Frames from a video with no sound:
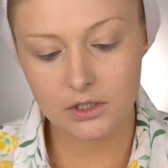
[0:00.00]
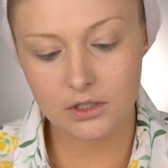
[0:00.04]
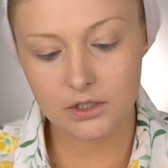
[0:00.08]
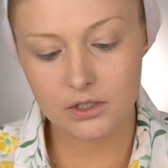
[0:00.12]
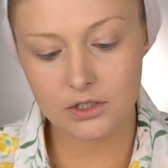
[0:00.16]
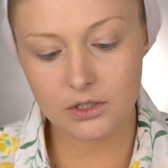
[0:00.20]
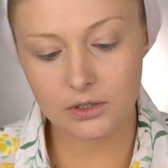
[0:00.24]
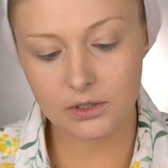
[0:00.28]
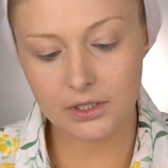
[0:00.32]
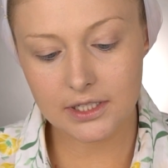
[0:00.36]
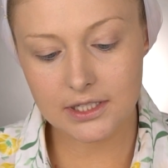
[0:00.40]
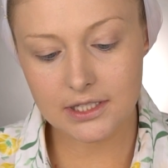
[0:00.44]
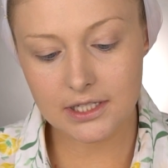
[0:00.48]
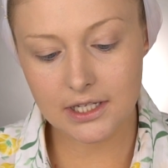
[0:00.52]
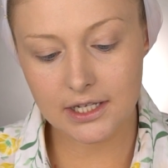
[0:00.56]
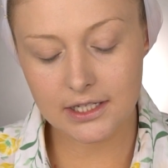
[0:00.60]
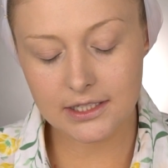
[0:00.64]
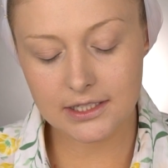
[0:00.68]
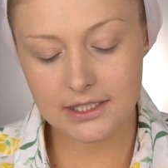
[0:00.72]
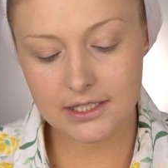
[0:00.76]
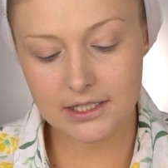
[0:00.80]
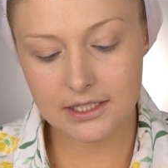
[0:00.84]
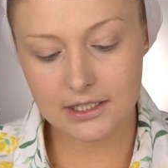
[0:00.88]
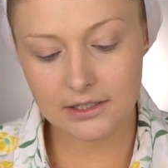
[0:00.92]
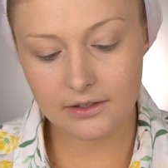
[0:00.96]
So let's
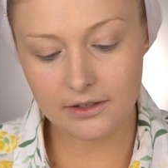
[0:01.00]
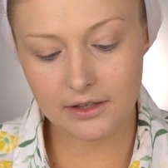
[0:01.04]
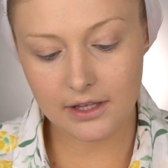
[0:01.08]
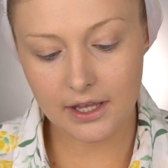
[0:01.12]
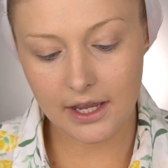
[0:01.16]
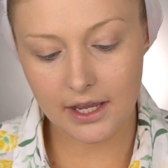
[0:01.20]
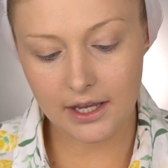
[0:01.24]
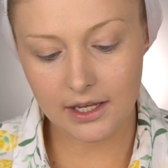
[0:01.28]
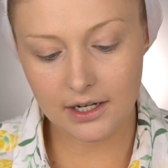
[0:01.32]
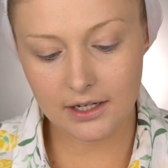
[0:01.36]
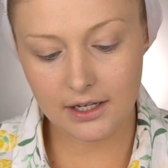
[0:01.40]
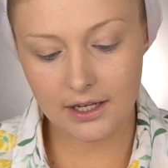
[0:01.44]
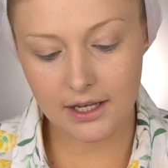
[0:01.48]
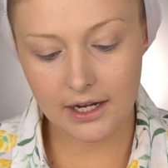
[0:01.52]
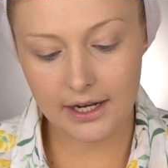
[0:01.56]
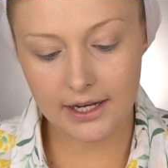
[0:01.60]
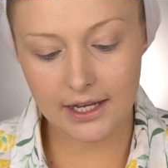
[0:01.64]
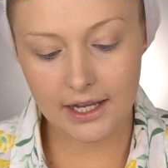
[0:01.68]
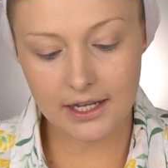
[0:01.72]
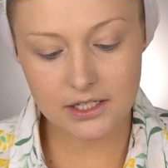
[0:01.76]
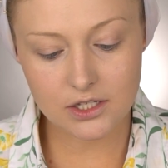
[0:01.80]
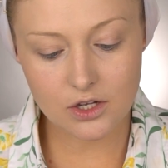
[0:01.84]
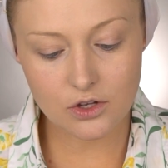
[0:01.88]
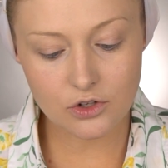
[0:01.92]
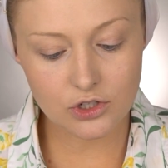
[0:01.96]
unseal that. And I
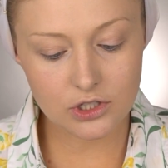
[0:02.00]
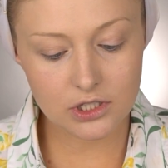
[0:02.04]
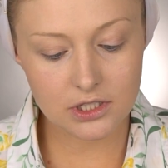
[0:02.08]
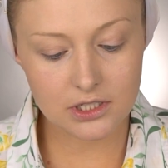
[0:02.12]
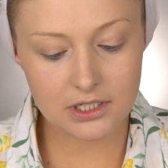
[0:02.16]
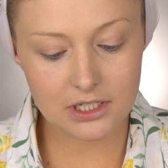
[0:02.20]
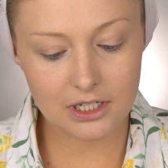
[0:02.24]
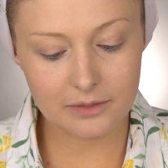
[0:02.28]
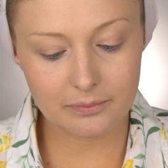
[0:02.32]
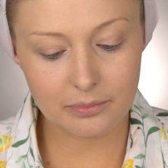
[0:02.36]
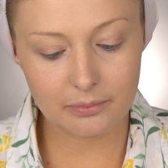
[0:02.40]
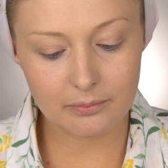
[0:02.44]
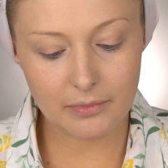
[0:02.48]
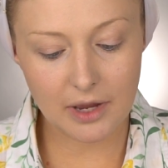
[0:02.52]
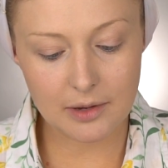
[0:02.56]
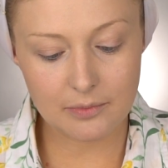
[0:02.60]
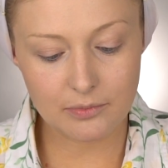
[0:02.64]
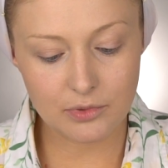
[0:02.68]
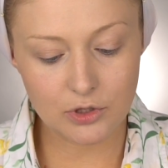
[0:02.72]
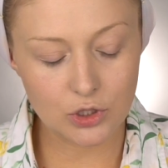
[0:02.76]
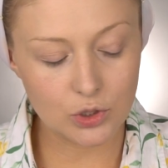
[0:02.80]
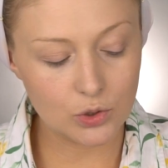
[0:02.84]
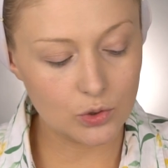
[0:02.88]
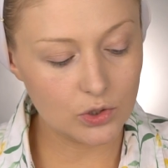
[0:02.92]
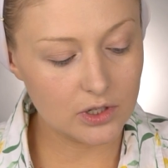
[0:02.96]
guess I'll just dip my
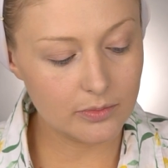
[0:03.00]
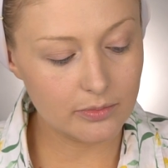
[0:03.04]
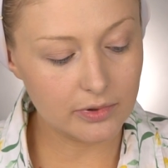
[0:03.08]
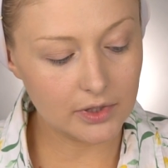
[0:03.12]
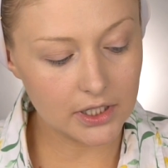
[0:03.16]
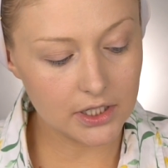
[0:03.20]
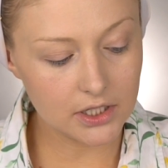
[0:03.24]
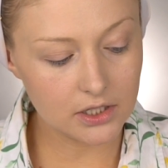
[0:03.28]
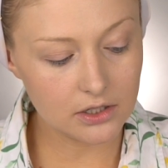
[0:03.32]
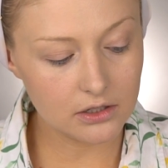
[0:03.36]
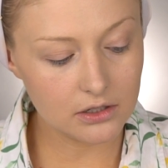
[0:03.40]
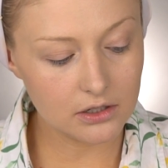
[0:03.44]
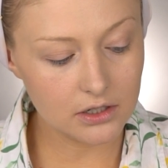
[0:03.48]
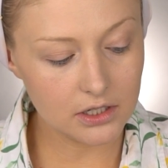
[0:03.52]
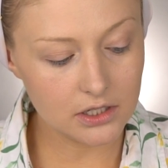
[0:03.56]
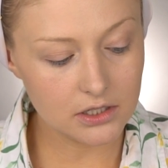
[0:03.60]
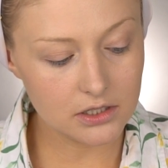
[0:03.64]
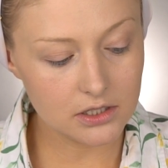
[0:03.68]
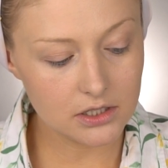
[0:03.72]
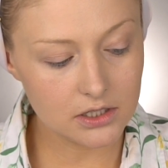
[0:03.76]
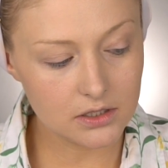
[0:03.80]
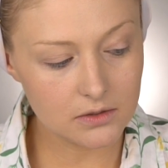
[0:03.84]
beauty blender into